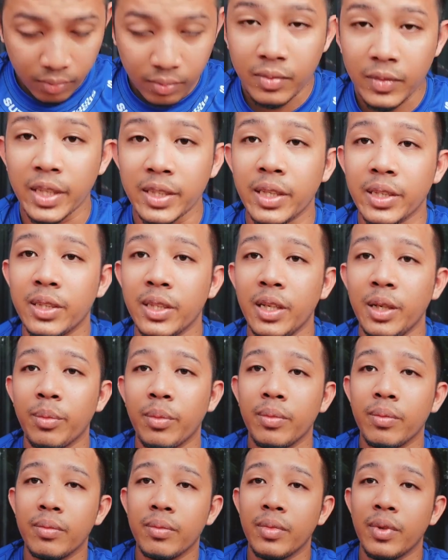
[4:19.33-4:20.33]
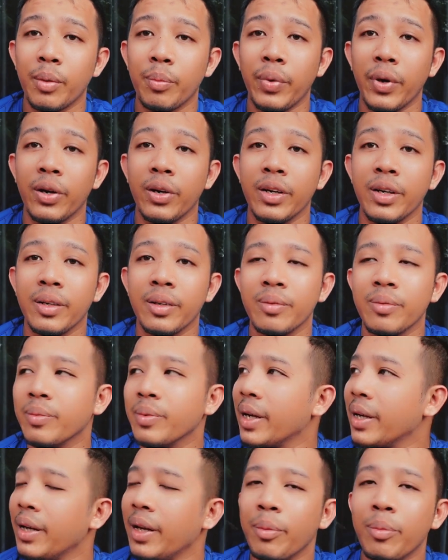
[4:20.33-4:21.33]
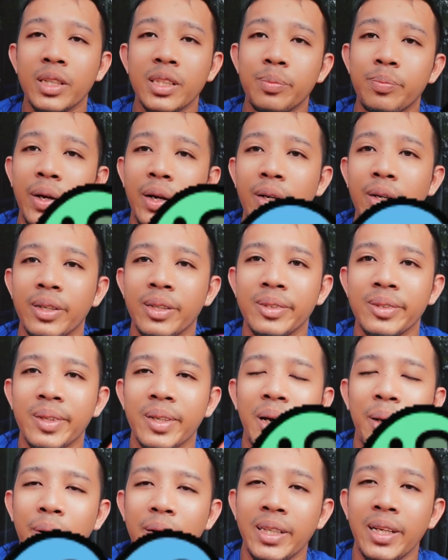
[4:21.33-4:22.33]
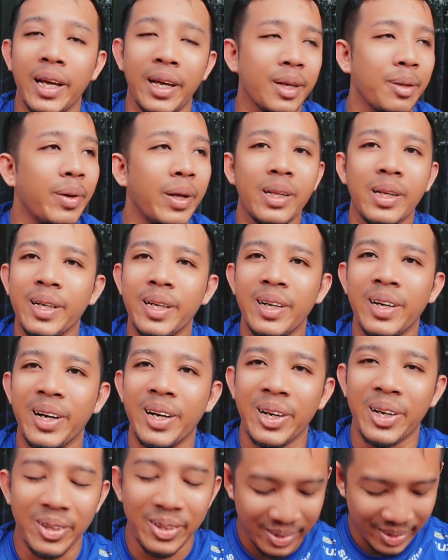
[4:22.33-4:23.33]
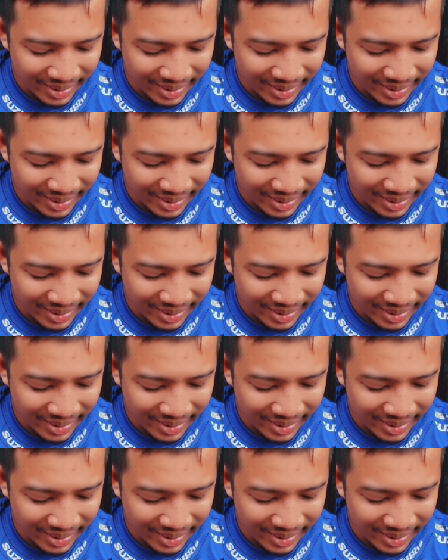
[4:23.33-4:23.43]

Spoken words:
That's actually the parrot, my neighbor's parrot. I'm actually at the balcony right now.